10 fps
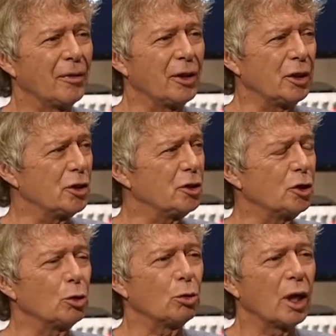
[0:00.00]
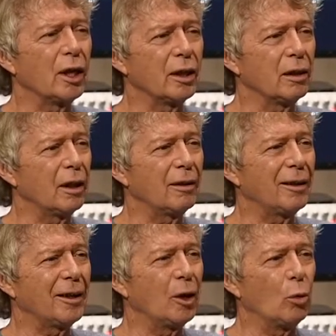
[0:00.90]
that is still running
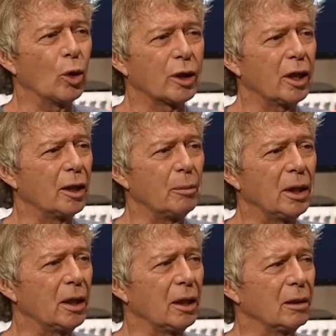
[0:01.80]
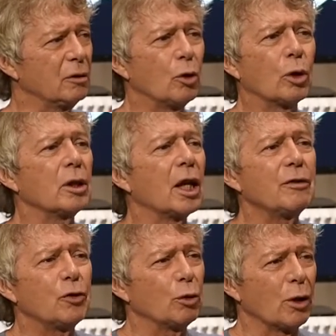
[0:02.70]
and working and making Gordon
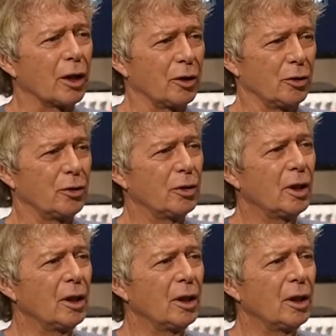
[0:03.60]
Lightfoot records